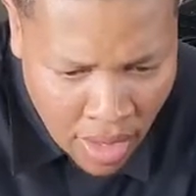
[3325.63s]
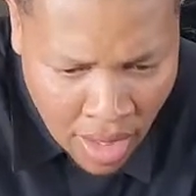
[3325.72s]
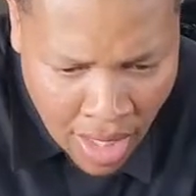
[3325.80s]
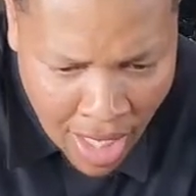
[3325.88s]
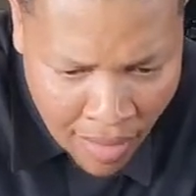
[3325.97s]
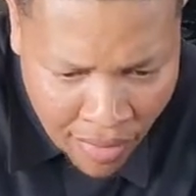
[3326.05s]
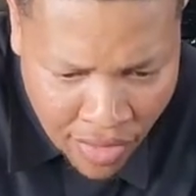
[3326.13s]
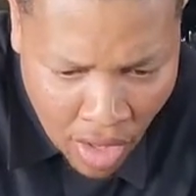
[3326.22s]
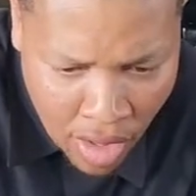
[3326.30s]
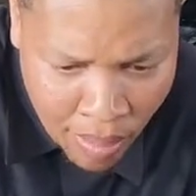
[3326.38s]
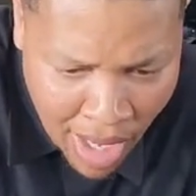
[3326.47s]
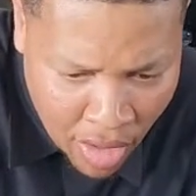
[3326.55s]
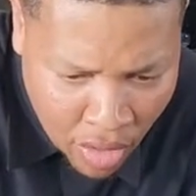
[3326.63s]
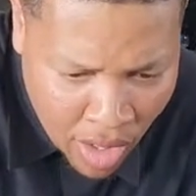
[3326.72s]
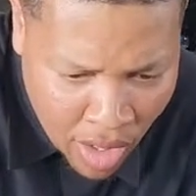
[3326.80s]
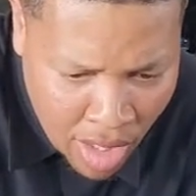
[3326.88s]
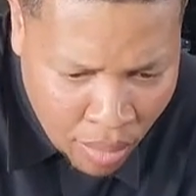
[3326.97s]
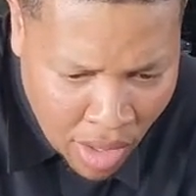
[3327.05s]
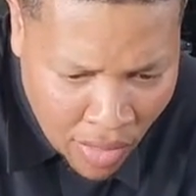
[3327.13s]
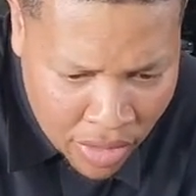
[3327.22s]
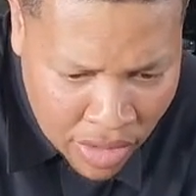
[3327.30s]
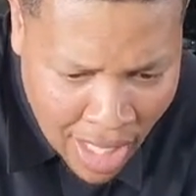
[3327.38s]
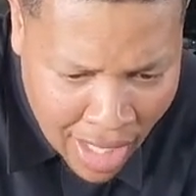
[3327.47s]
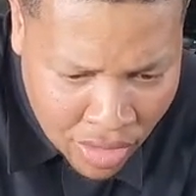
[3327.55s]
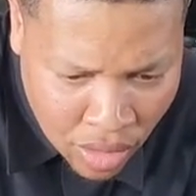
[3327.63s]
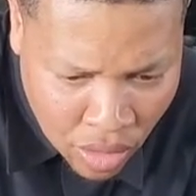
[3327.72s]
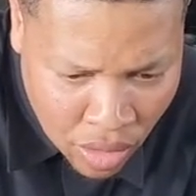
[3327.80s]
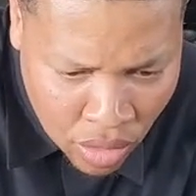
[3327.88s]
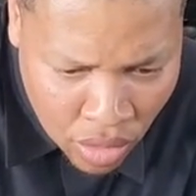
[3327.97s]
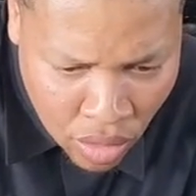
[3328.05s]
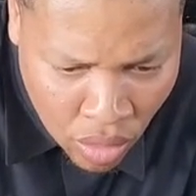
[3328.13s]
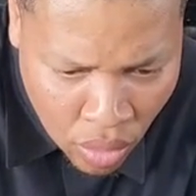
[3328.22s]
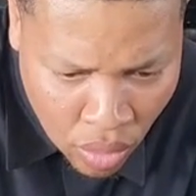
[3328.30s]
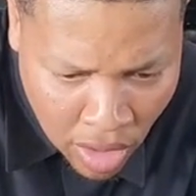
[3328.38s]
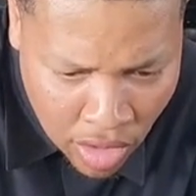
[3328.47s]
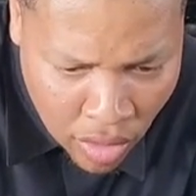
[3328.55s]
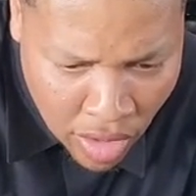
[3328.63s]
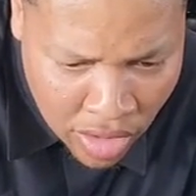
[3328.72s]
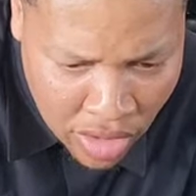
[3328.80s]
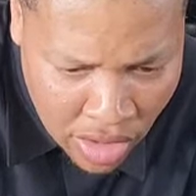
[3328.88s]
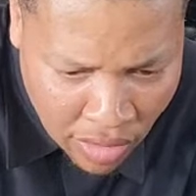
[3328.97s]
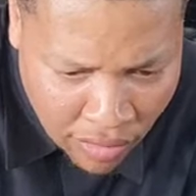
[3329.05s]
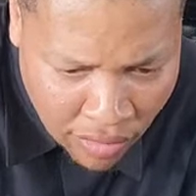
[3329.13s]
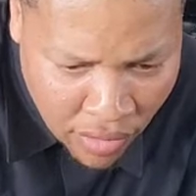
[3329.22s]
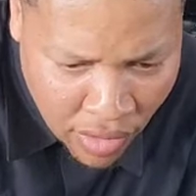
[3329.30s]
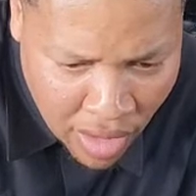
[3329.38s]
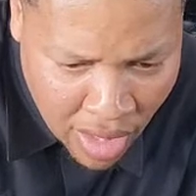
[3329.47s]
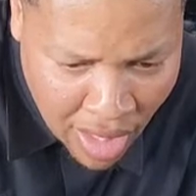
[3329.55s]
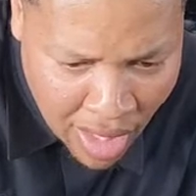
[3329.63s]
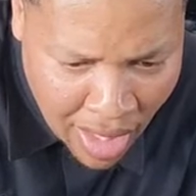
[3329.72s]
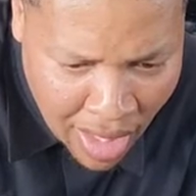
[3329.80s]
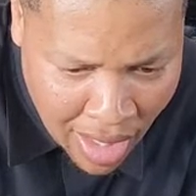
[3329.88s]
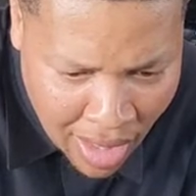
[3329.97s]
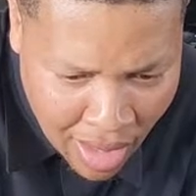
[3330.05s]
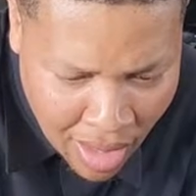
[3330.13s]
Ever thought about Green Brothers axles really dresses the front end?